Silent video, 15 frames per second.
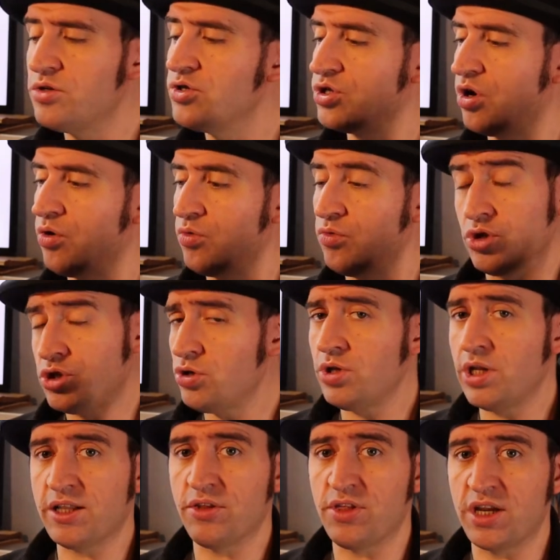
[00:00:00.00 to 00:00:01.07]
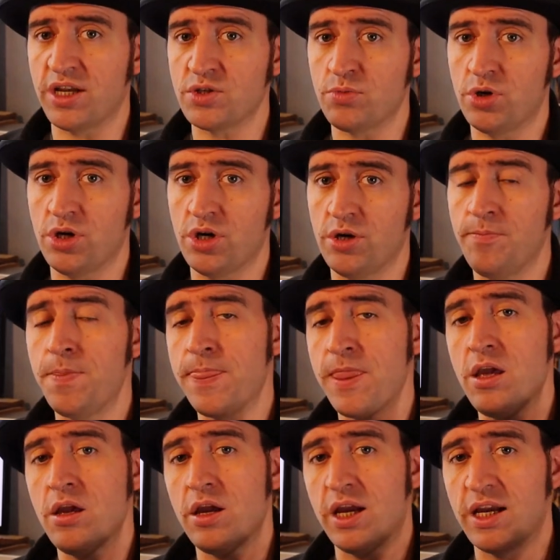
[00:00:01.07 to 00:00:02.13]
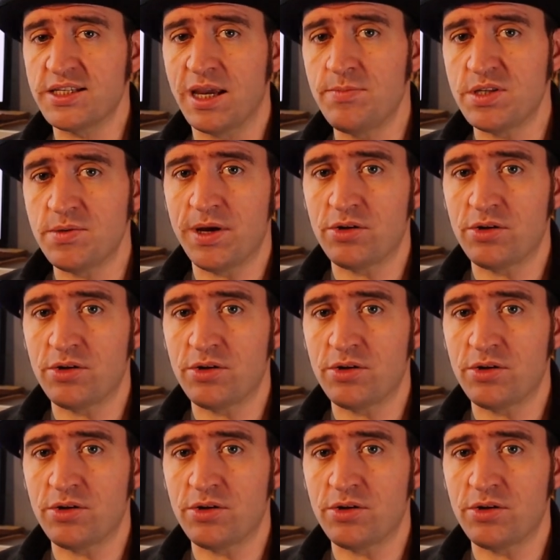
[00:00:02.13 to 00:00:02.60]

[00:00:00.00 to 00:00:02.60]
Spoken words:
So the two little things were Inkscape's